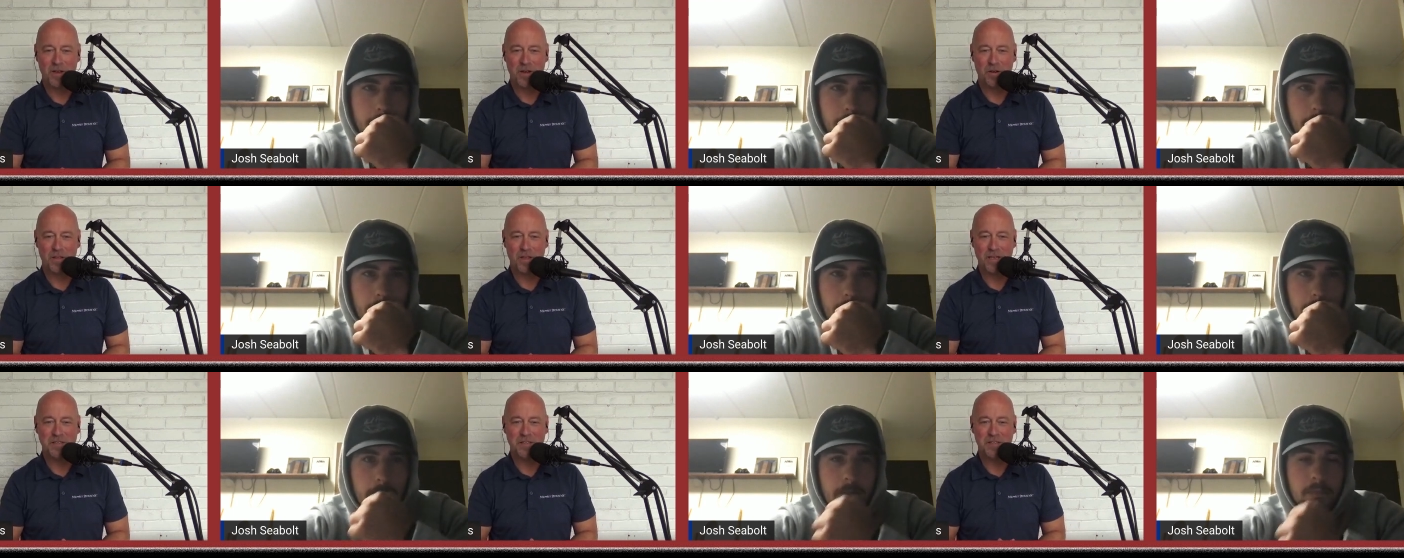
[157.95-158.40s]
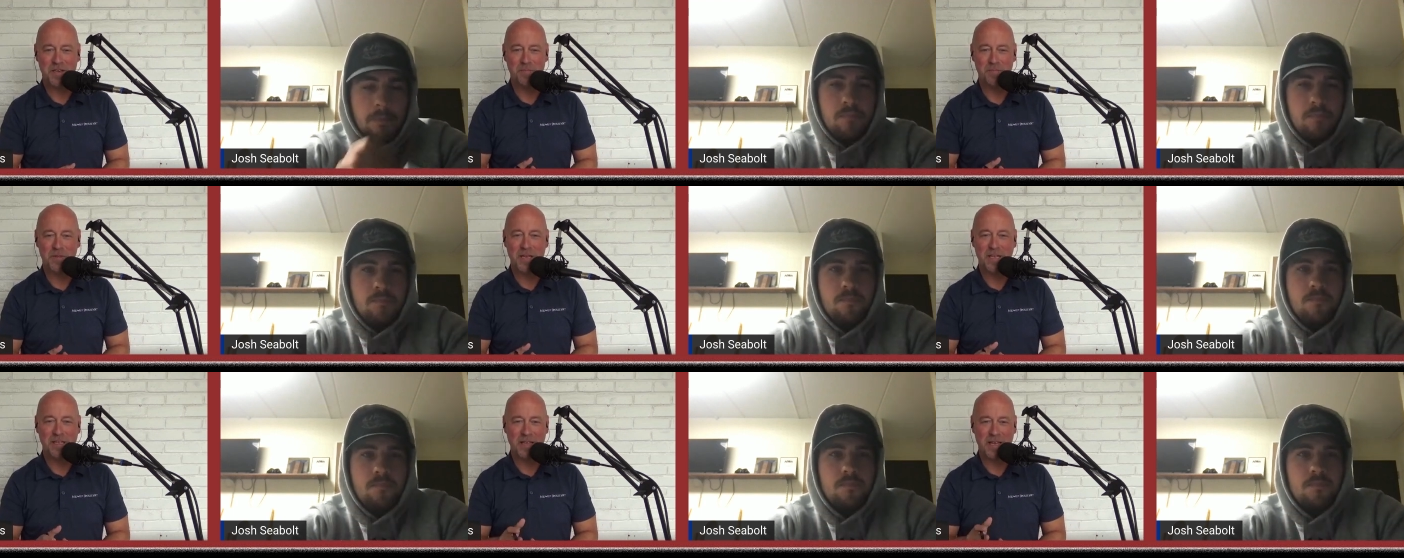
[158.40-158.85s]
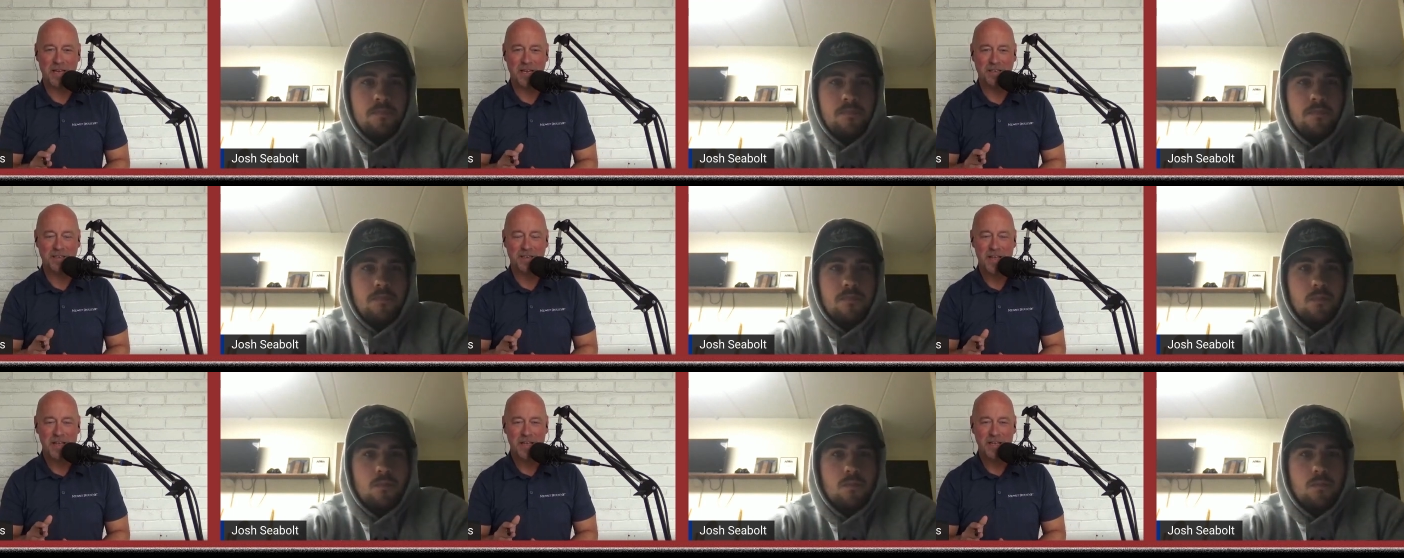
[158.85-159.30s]
Speaker 1: you know, that's something
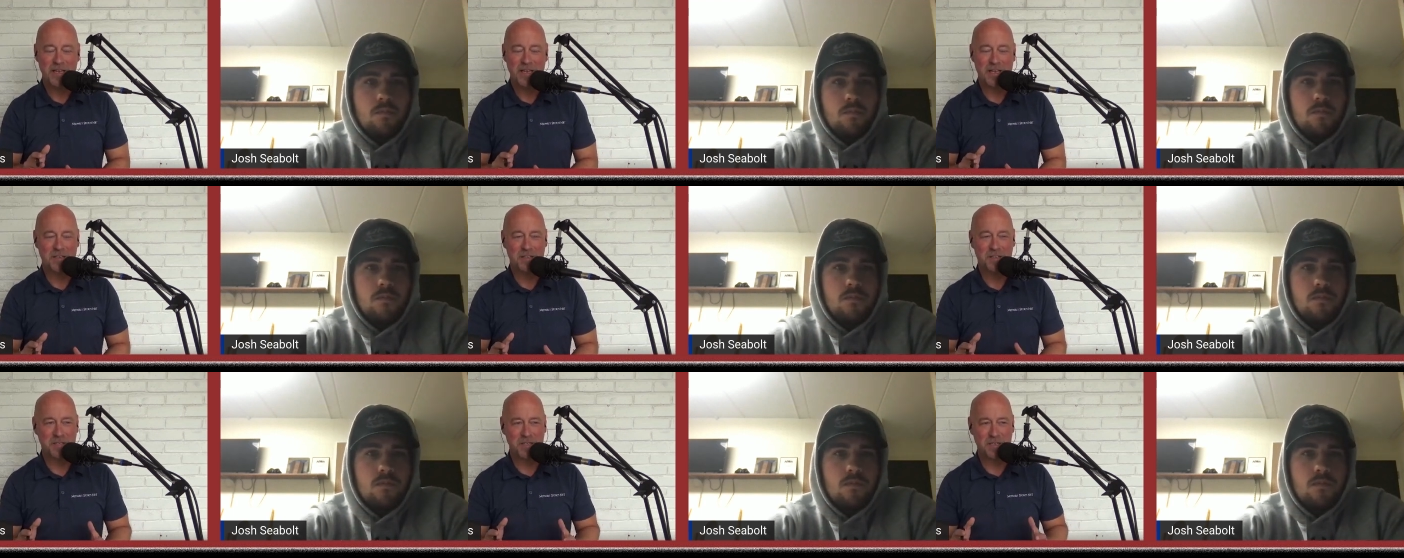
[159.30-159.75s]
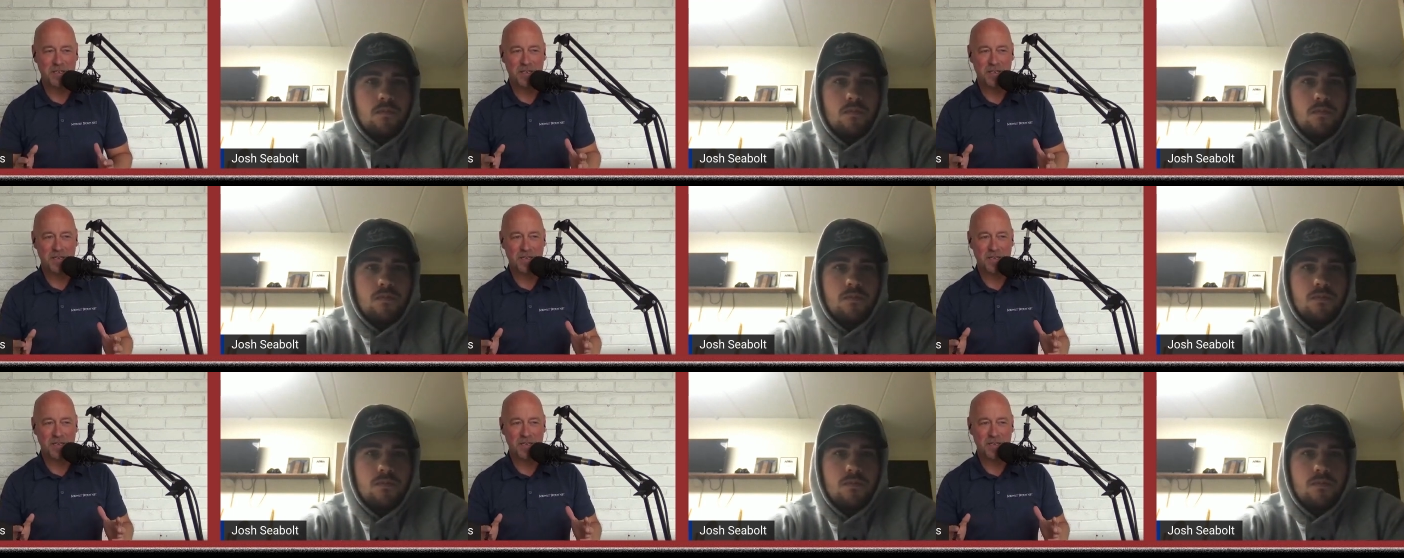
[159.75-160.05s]
that is